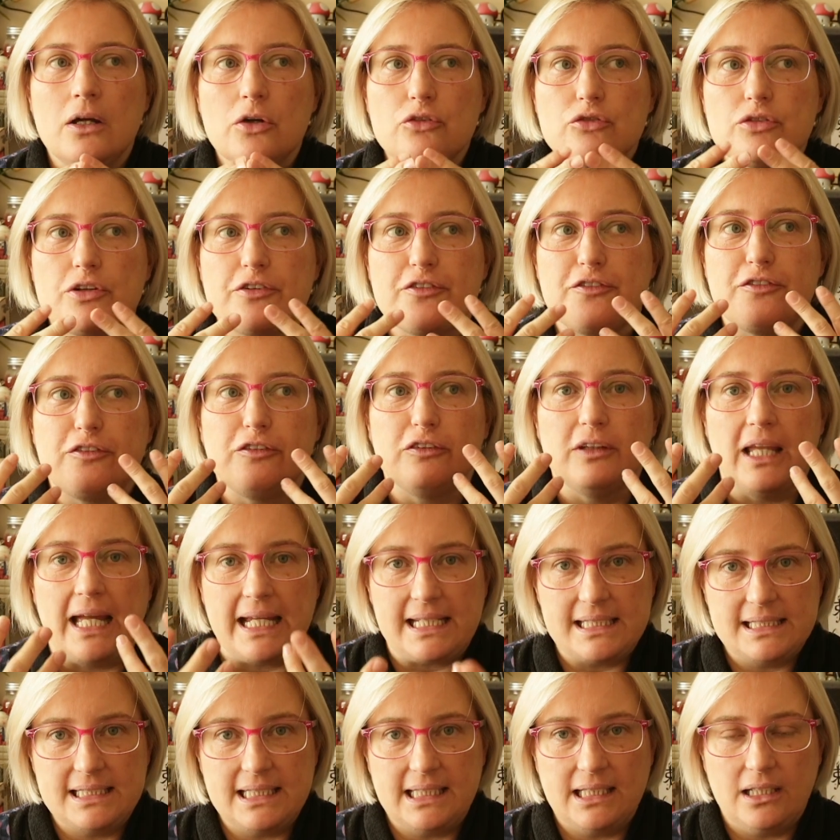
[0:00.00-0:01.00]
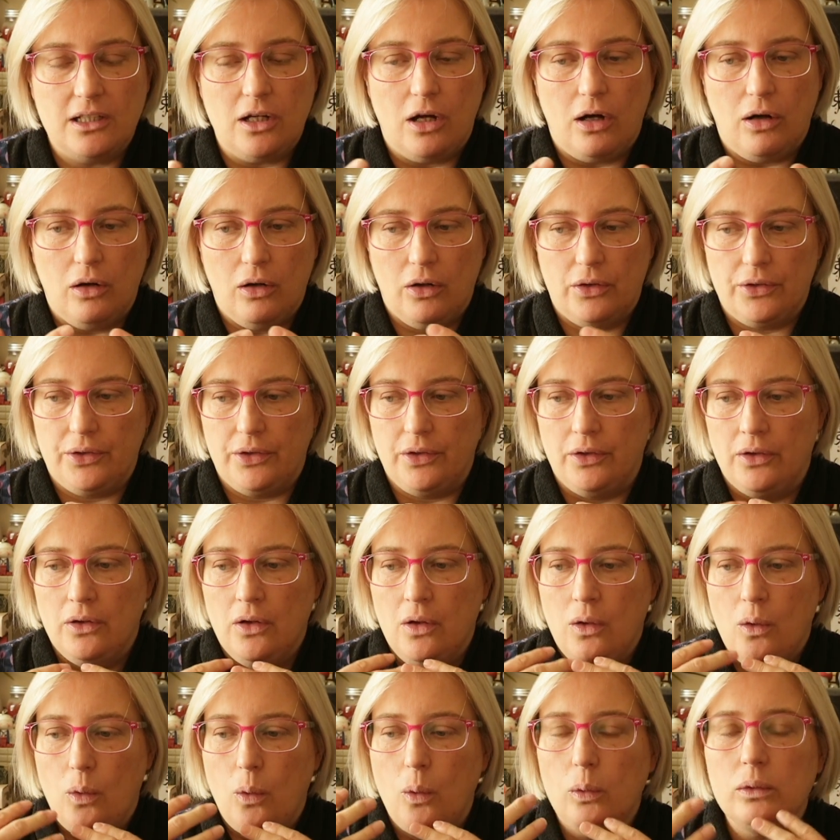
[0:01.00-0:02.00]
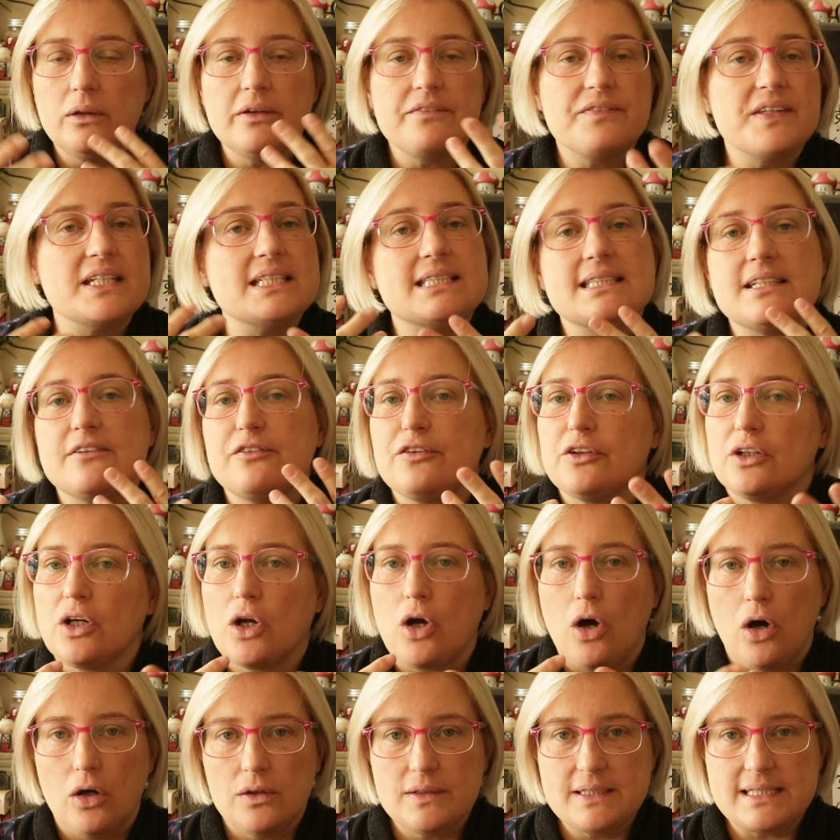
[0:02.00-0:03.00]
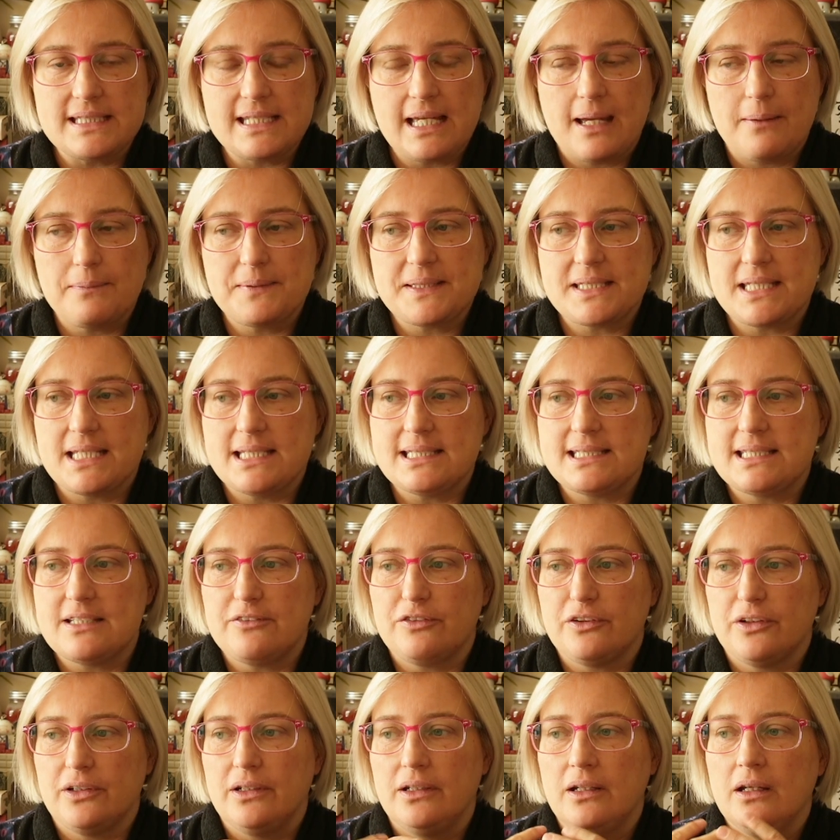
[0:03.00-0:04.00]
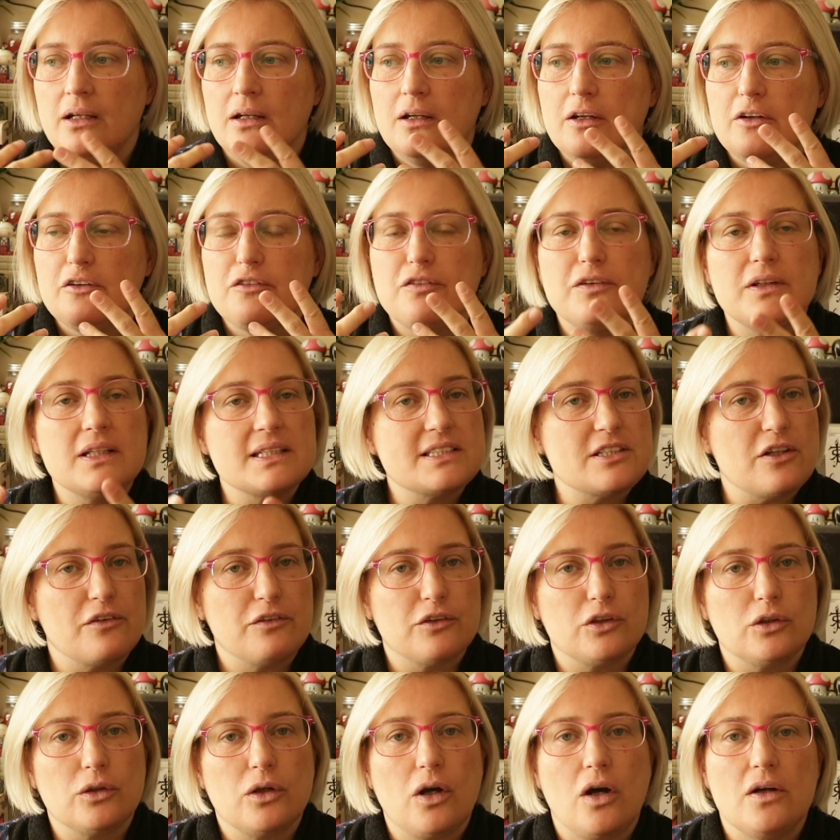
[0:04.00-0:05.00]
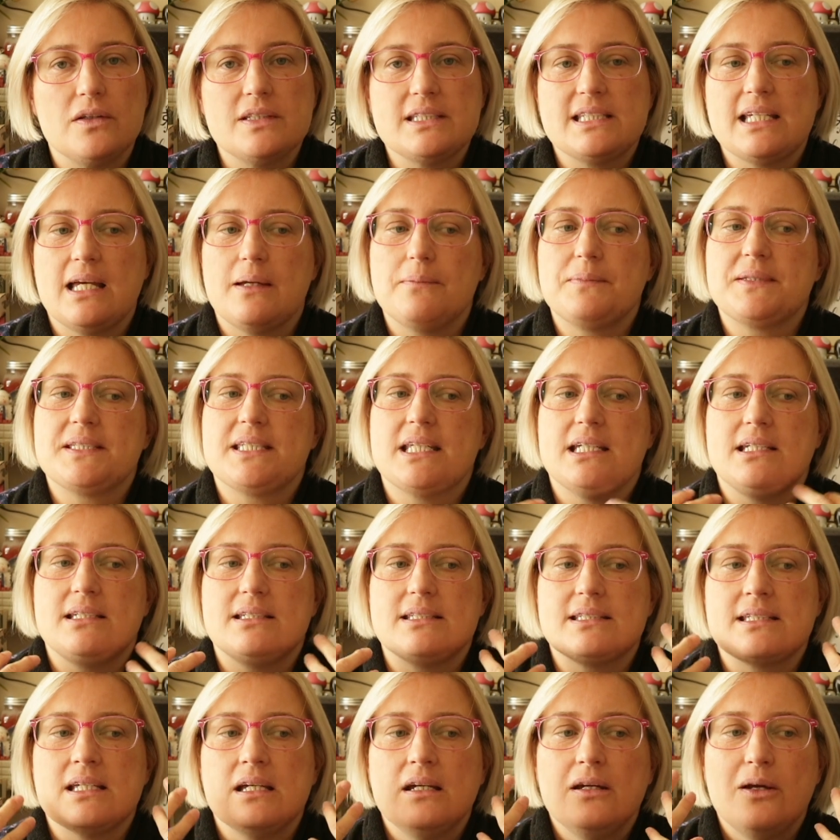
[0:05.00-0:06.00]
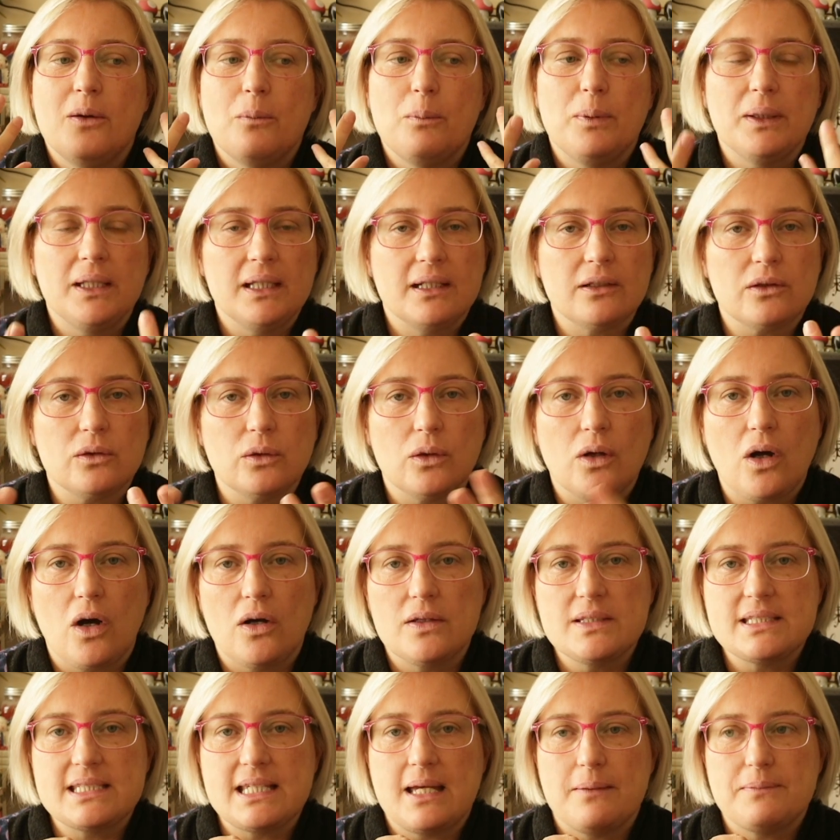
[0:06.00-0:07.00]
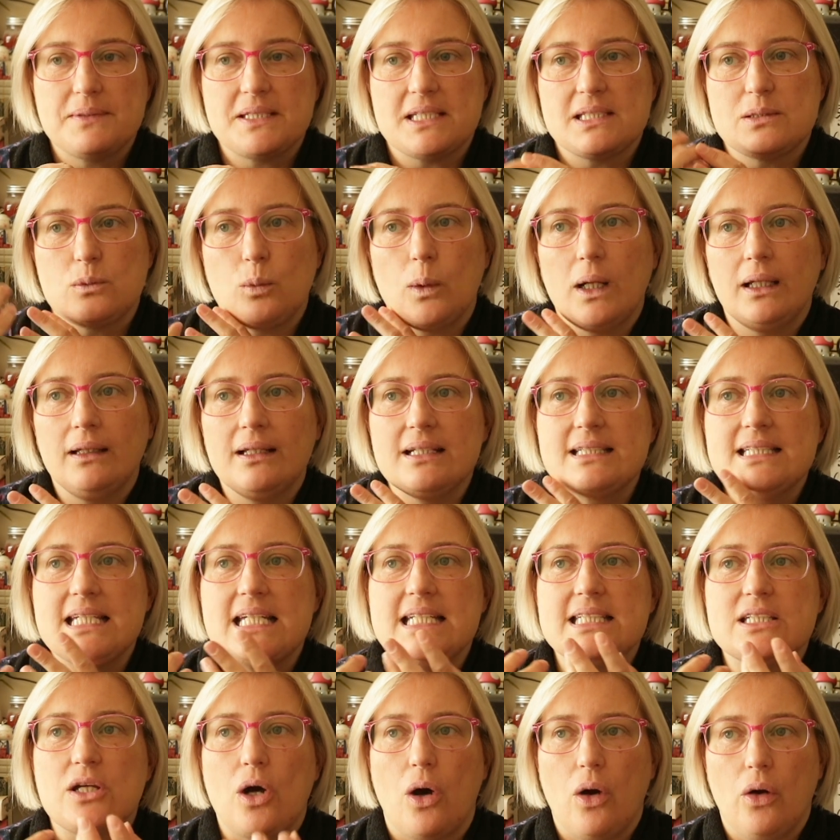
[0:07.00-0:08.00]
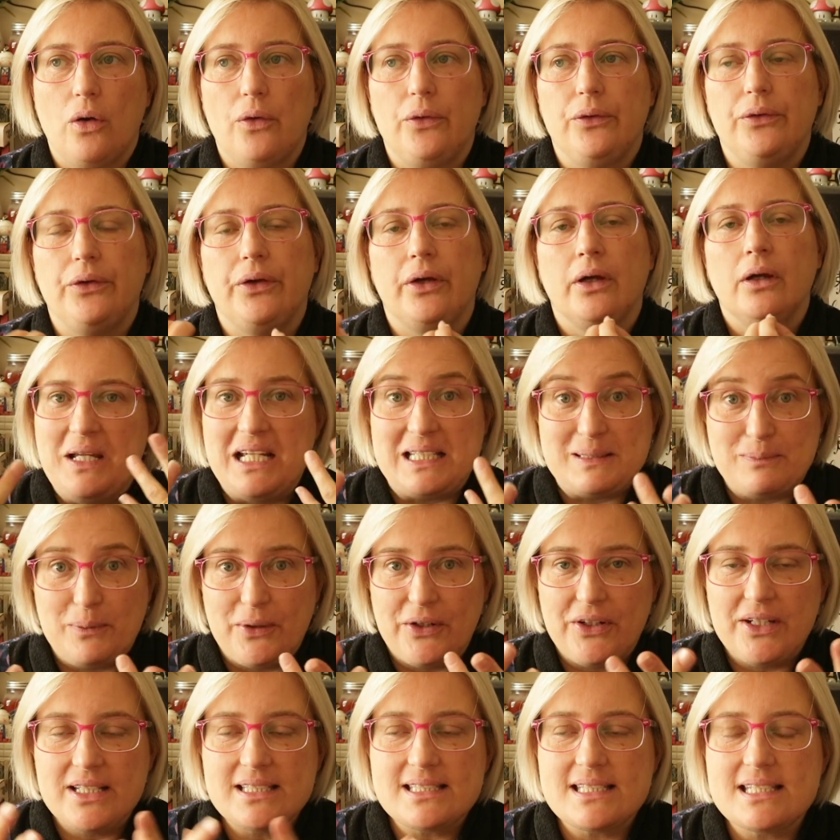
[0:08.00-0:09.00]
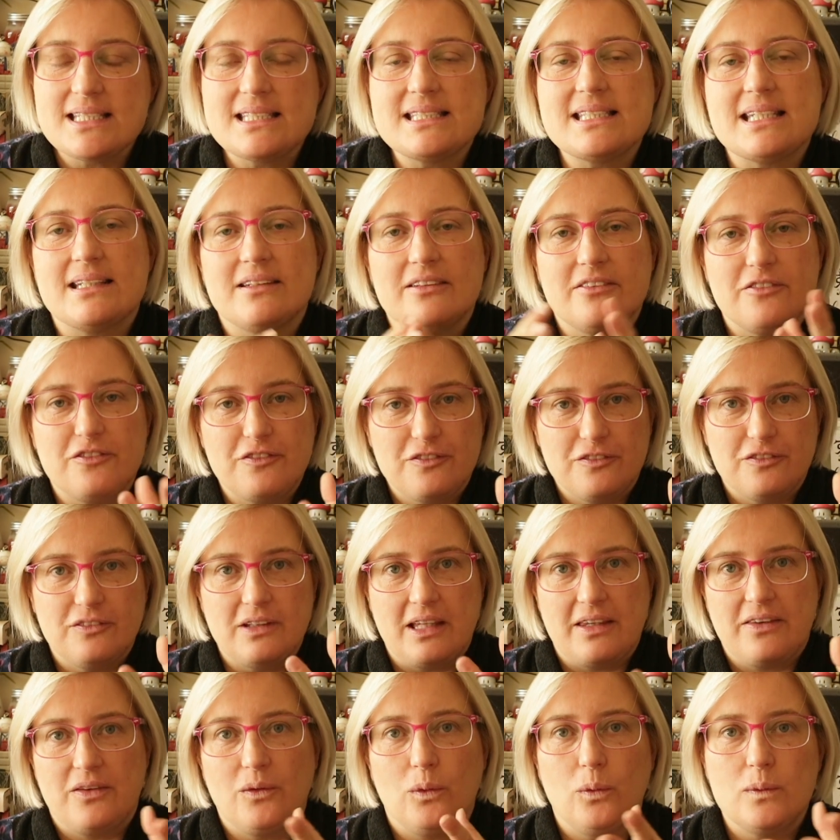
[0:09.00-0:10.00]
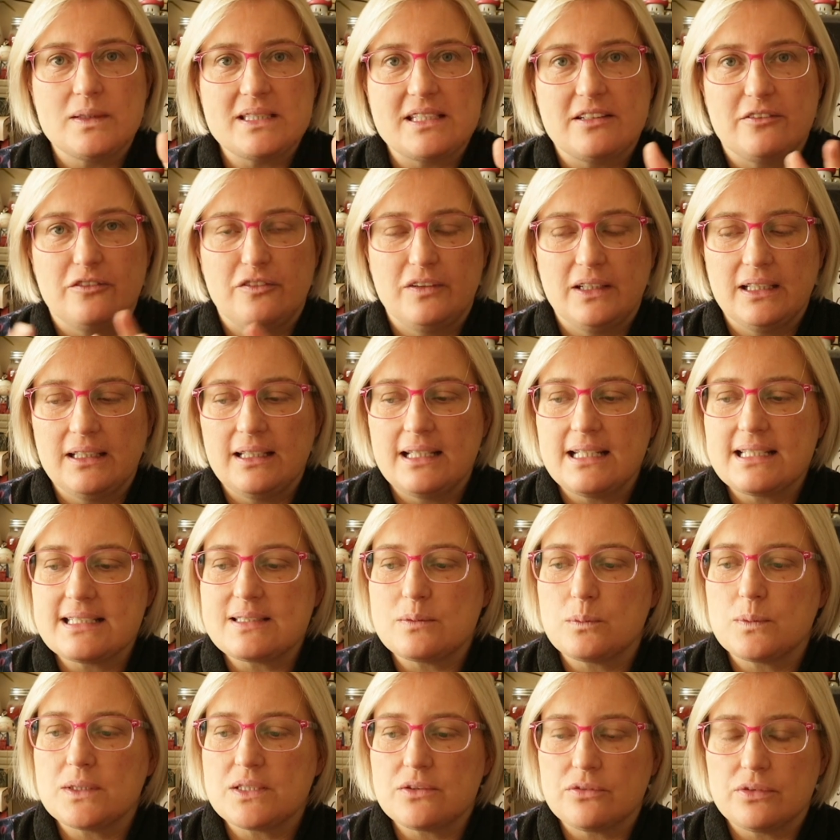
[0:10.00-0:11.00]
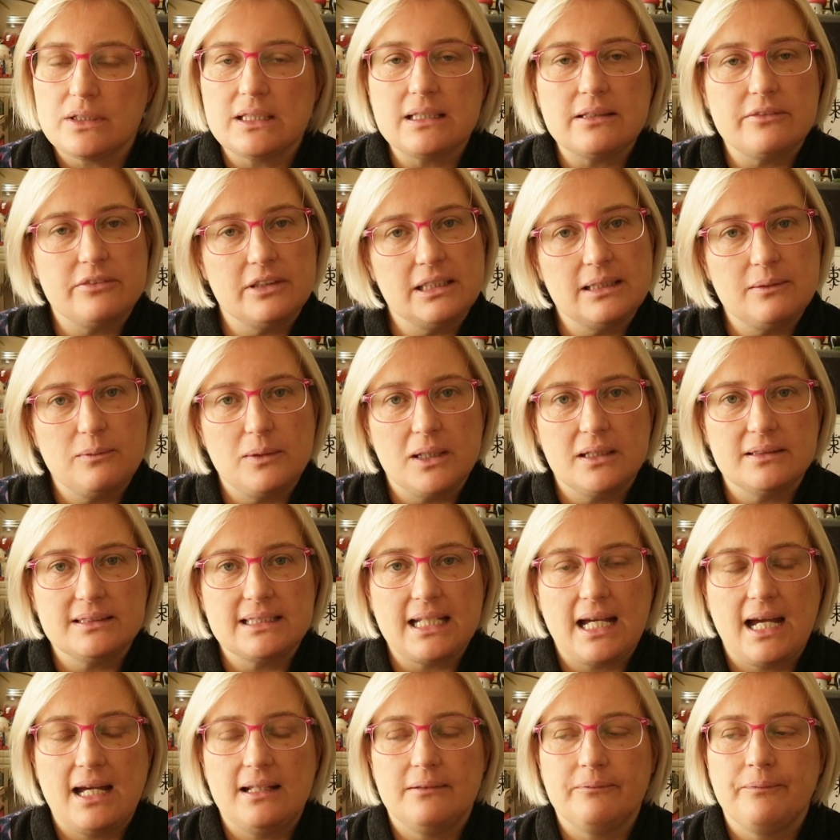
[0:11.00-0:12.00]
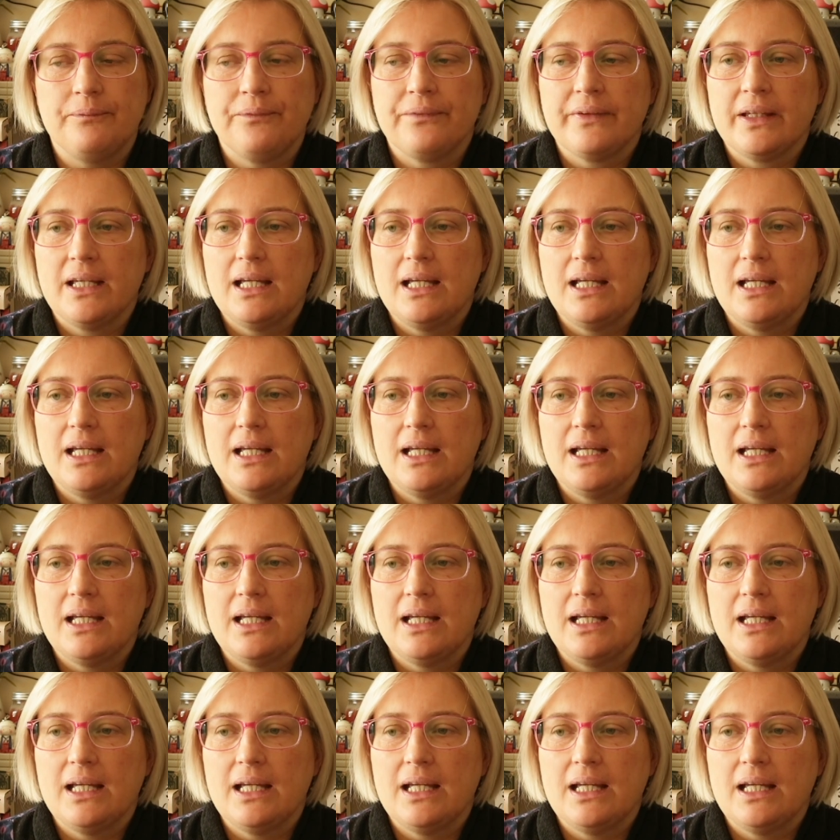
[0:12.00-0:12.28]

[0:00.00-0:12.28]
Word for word: reflecting on all of these different concepts, these different philosophical concepts, these political concepts as well as his own experiences and and thoughts and feelings was really really well done